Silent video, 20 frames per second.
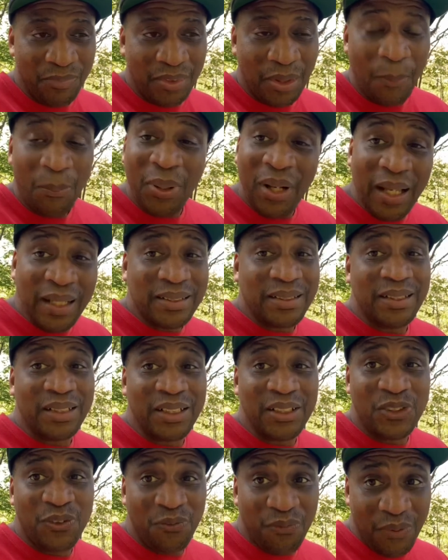Plastic
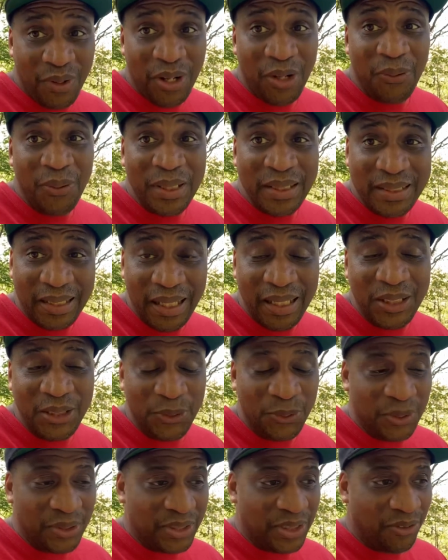is very
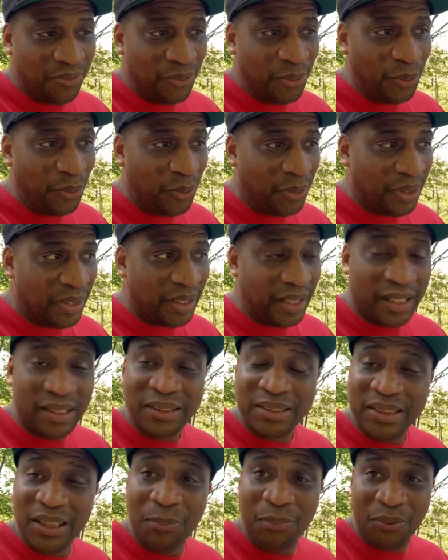dangerous if you're on like a
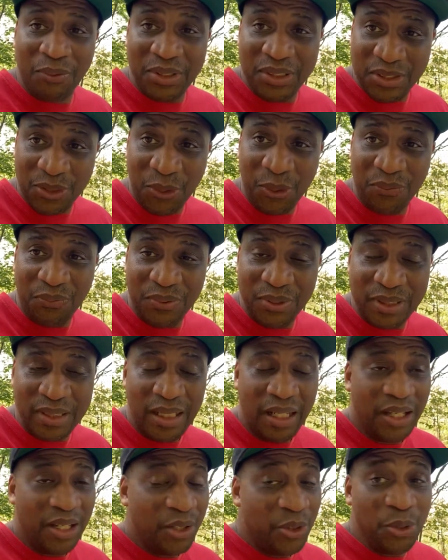slippery surface.
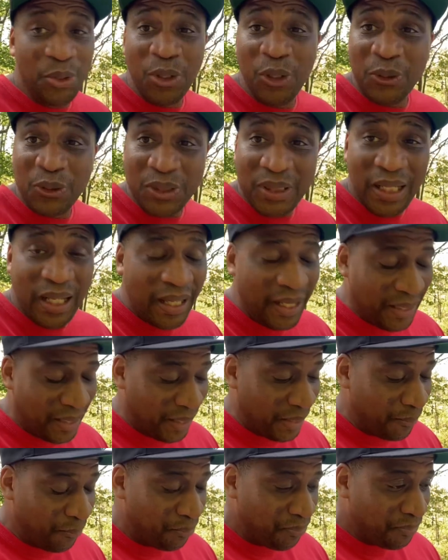You go sliding.